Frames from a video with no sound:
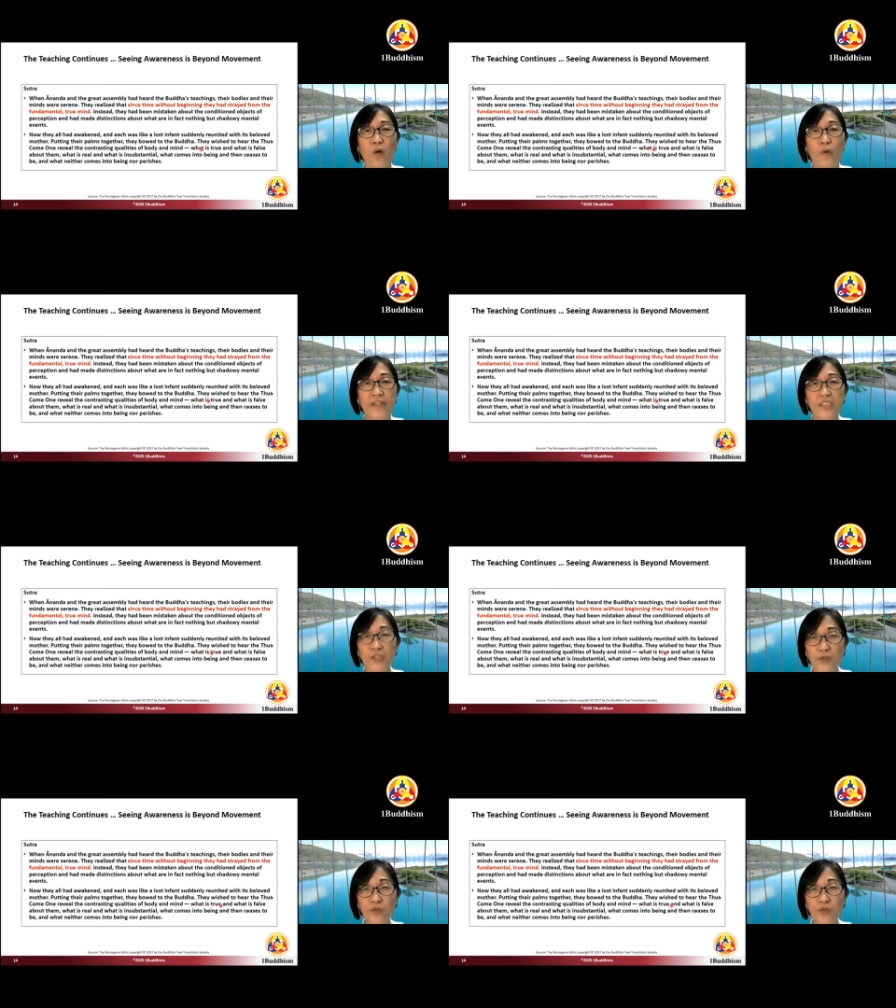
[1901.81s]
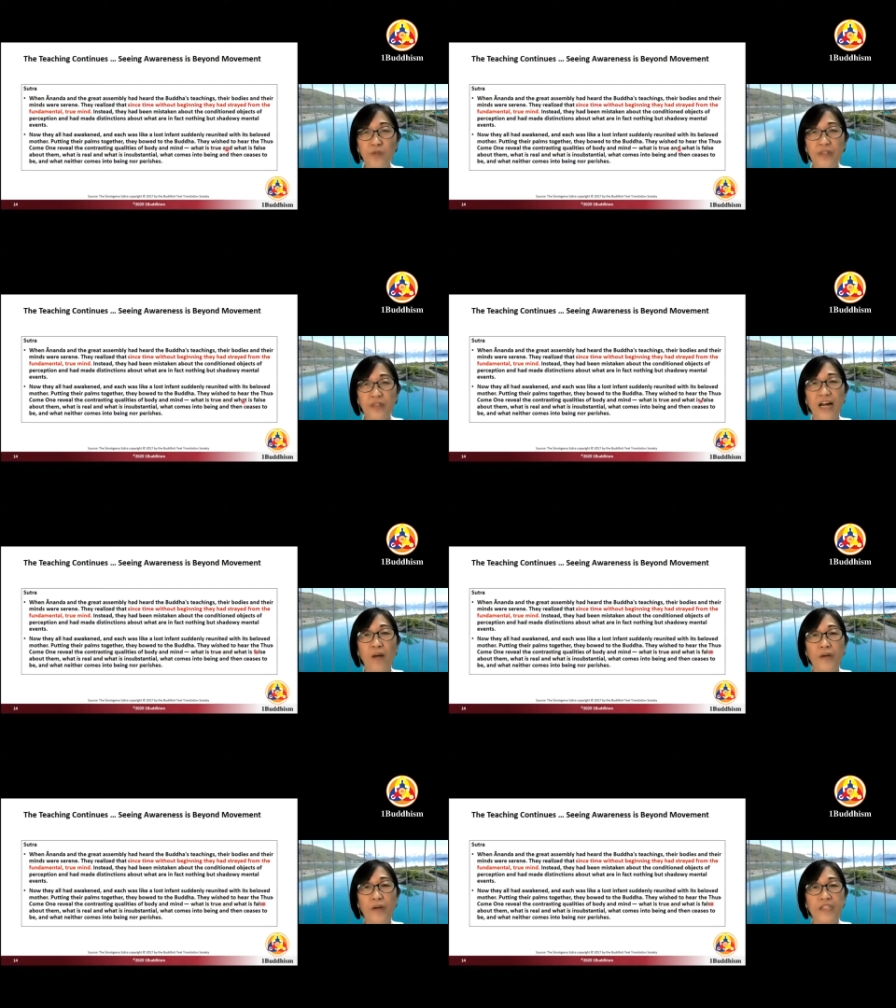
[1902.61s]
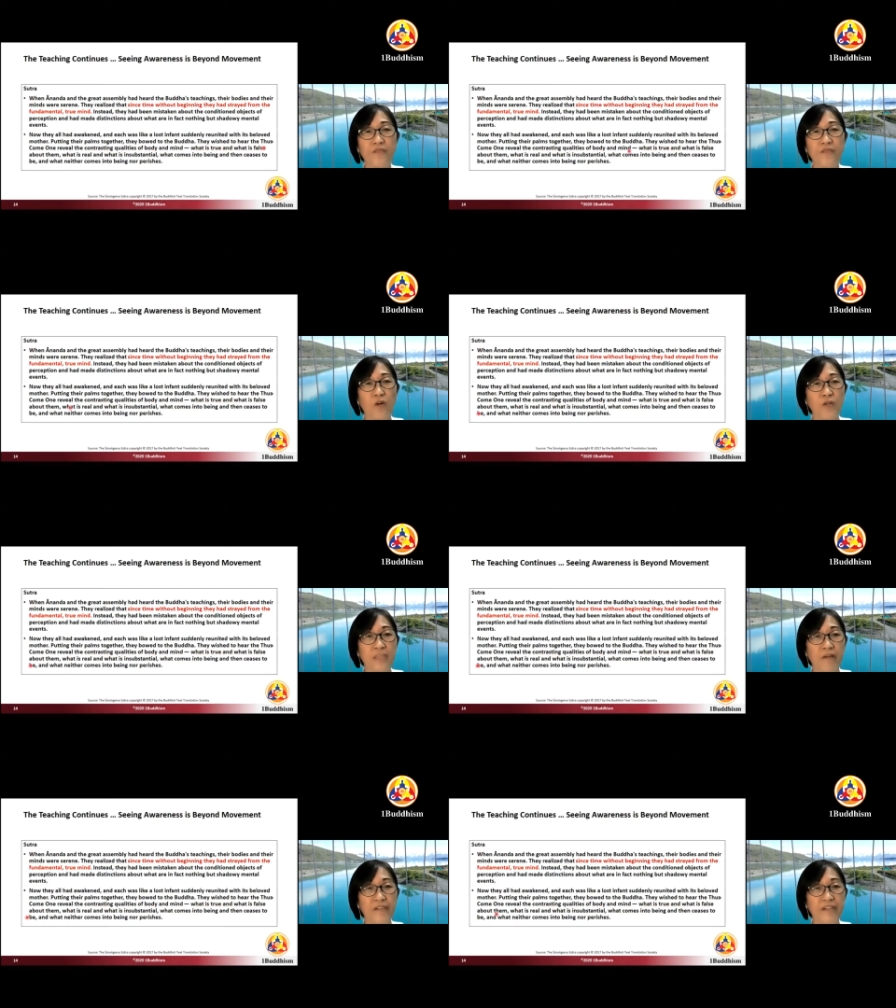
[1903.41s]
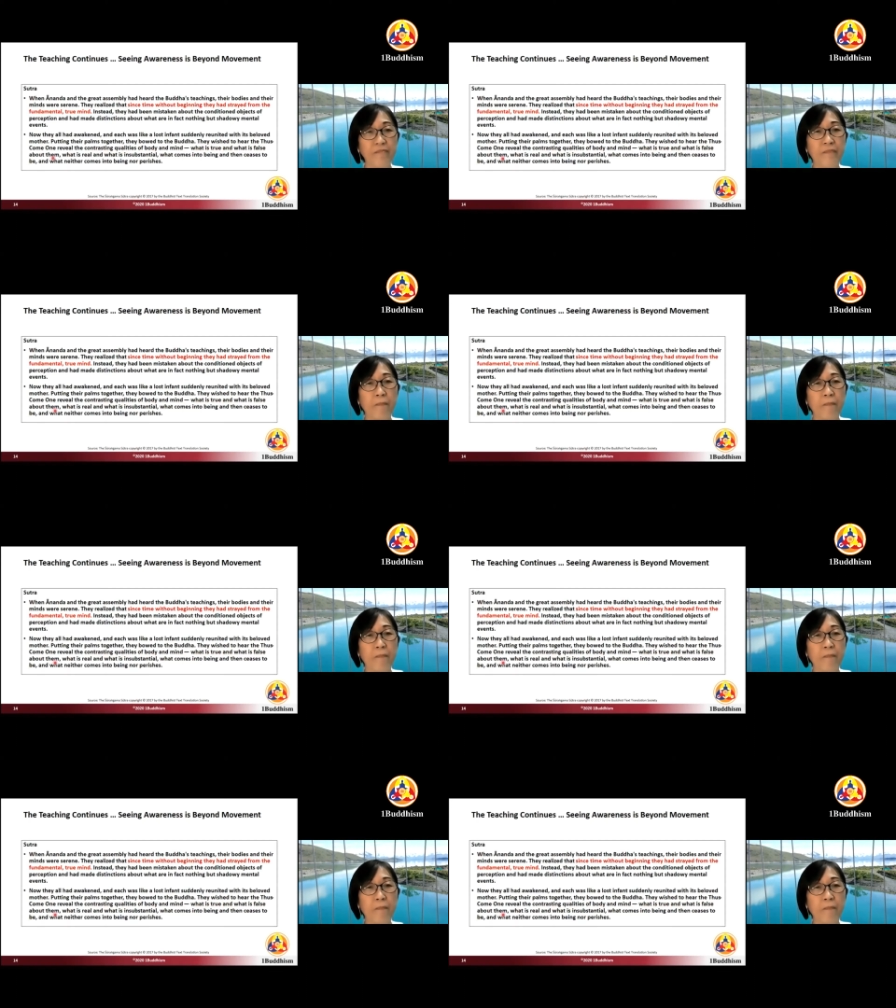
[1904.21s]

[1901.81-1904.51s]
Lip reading: what is true and what is false about them,